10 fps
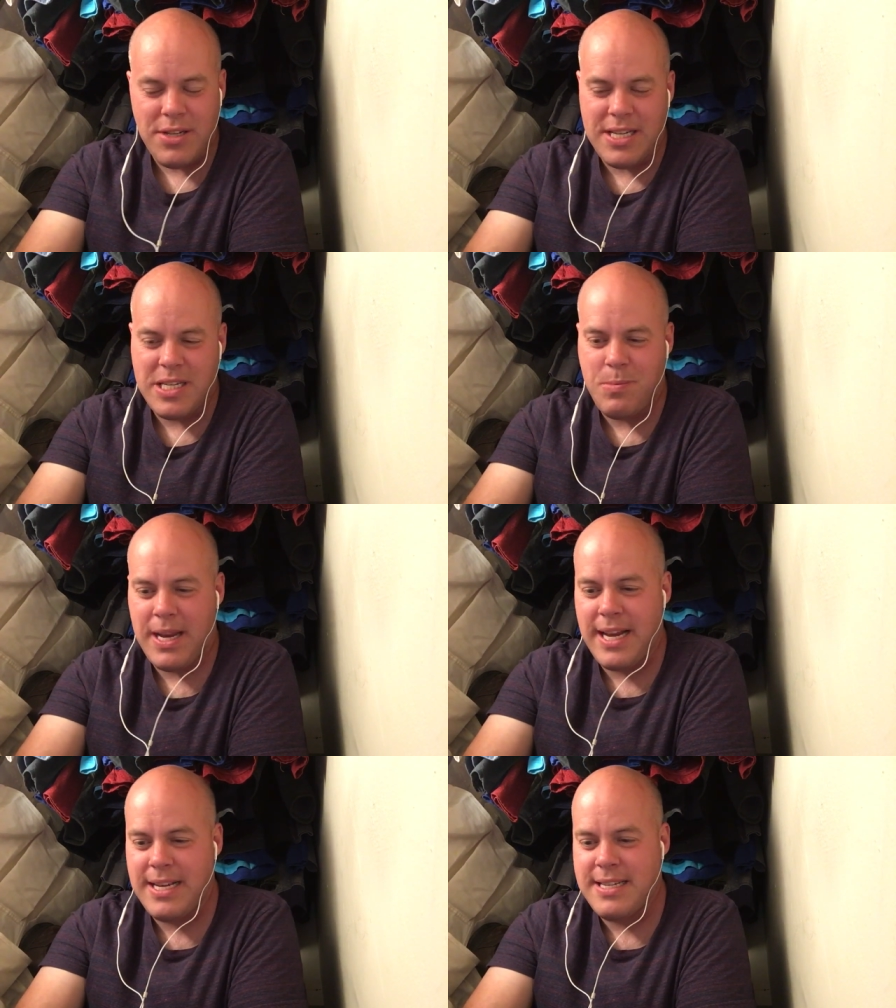is
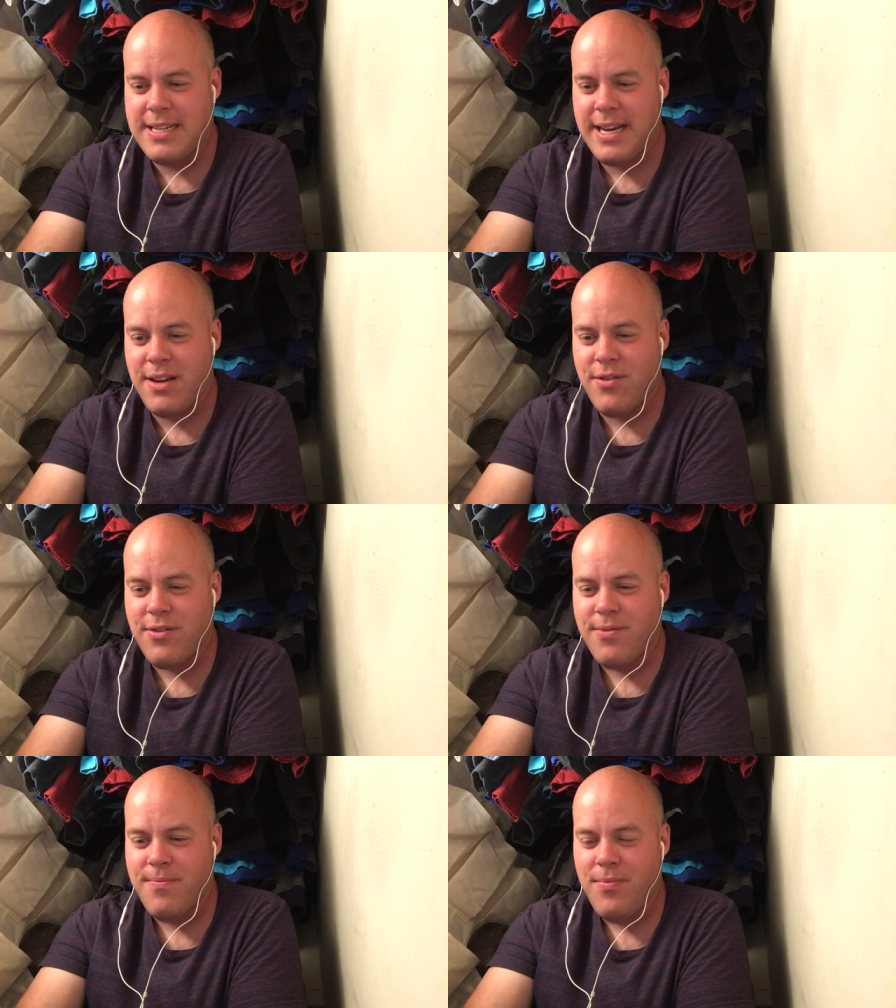speaking to
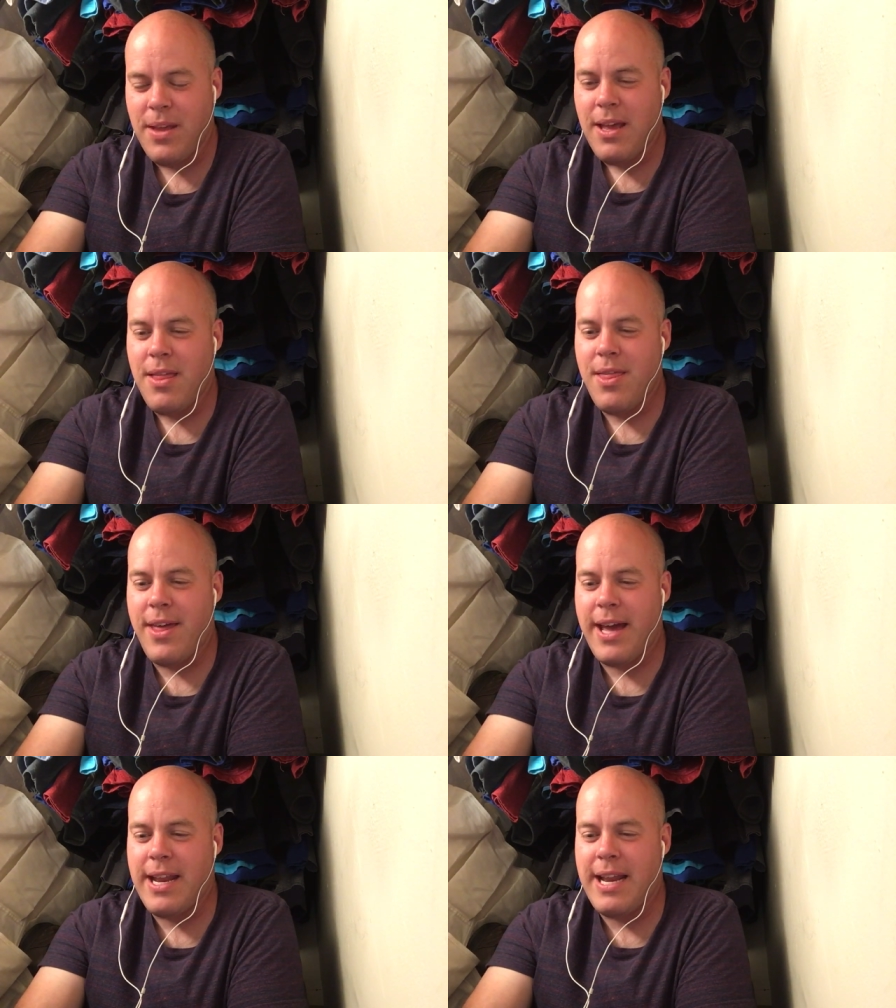Daniel
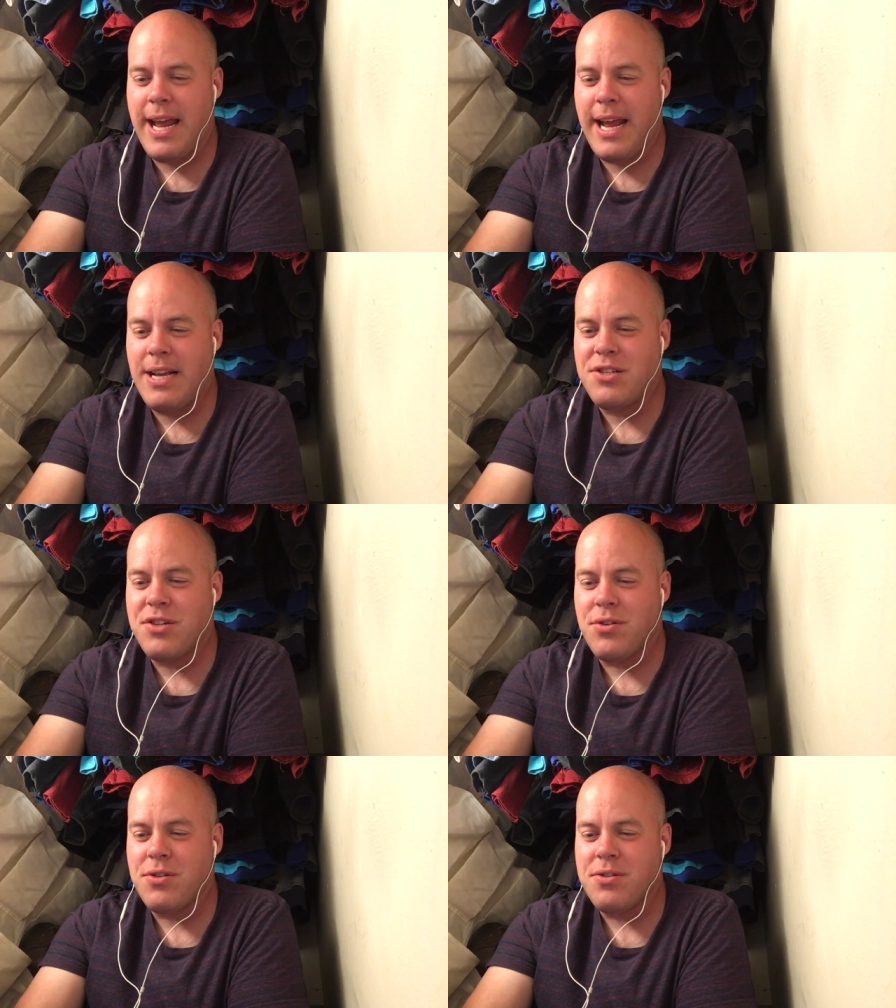that an
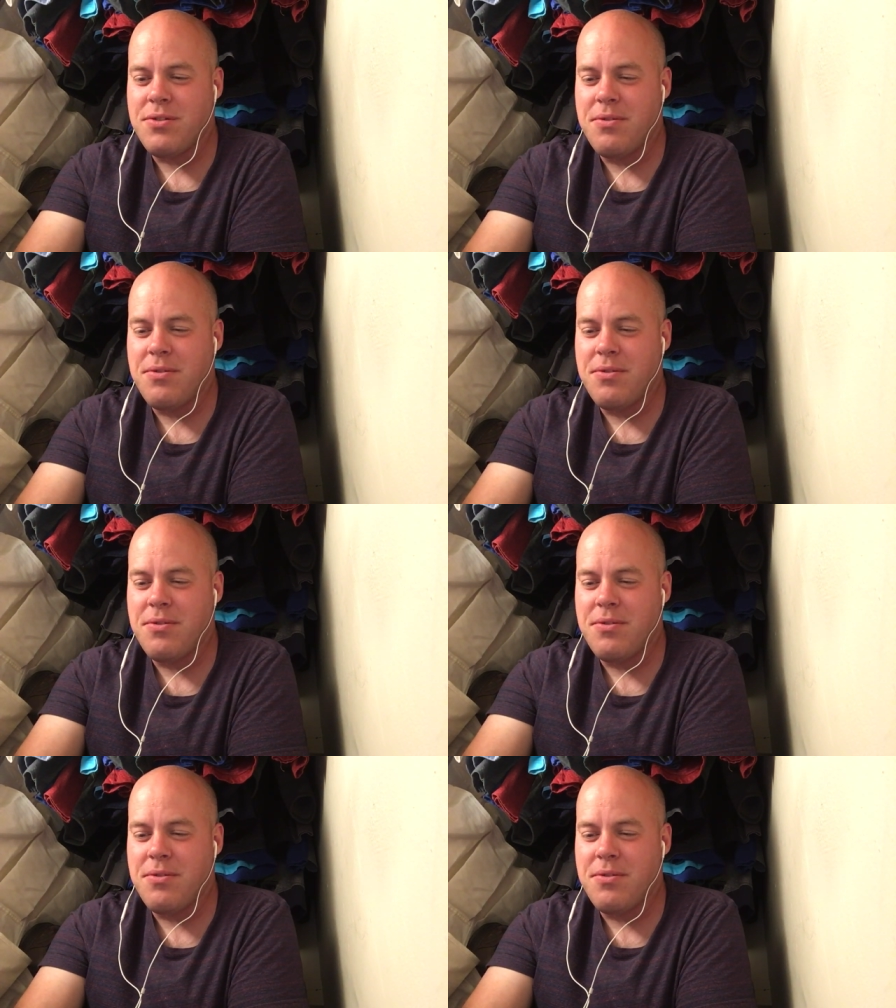angel